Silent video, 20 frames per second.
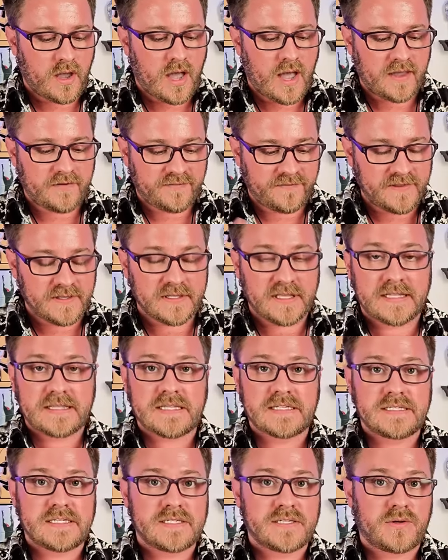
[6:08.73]
I feel like
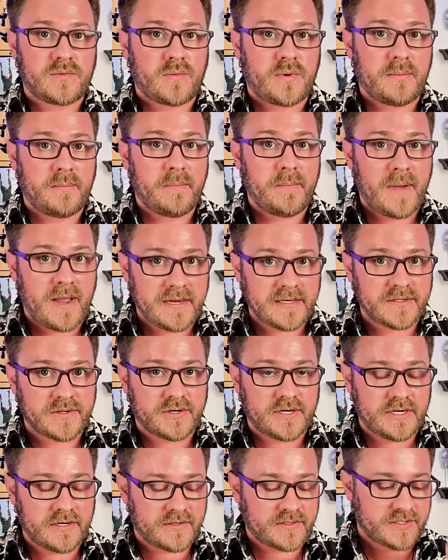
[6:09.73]
this is a reminder
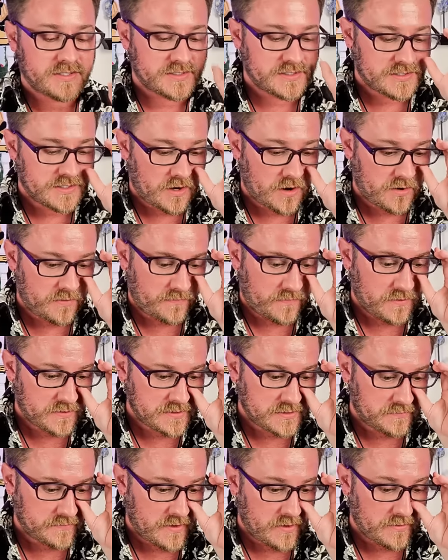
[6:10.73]
here to start,
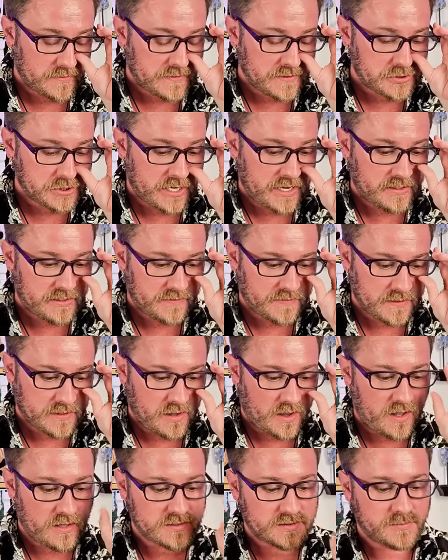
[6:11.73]
first of all, with the Child of the
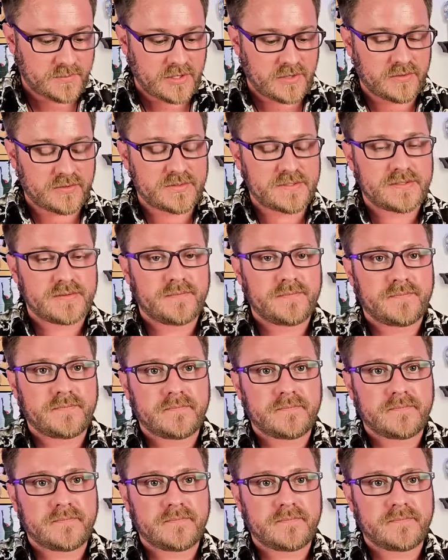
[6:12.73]
Cosmos.